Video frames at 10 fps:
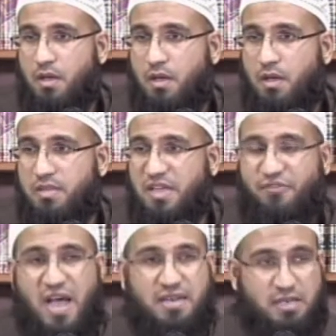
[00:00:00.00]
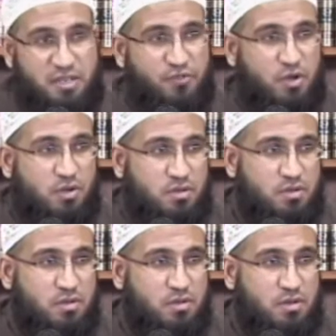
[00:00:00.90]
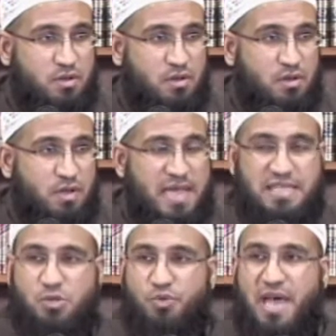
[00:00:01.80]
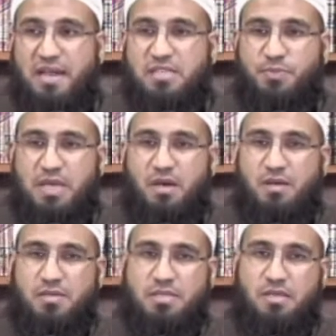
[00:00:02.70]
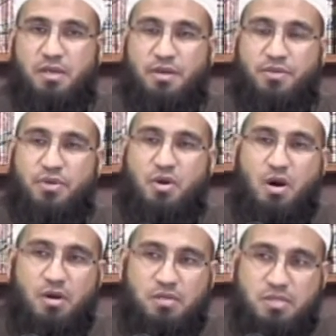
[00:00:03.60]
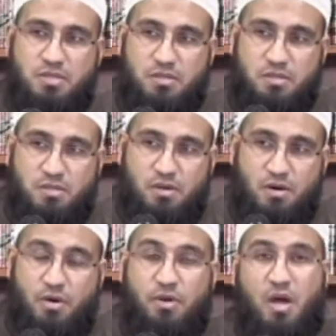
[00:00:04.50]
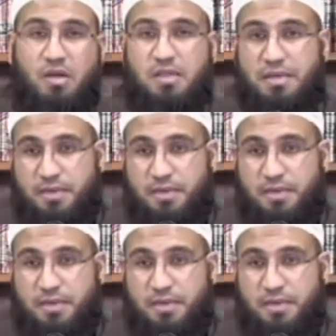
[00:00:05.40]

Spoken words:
They find it difficult. And so that is because their hearts are not clean.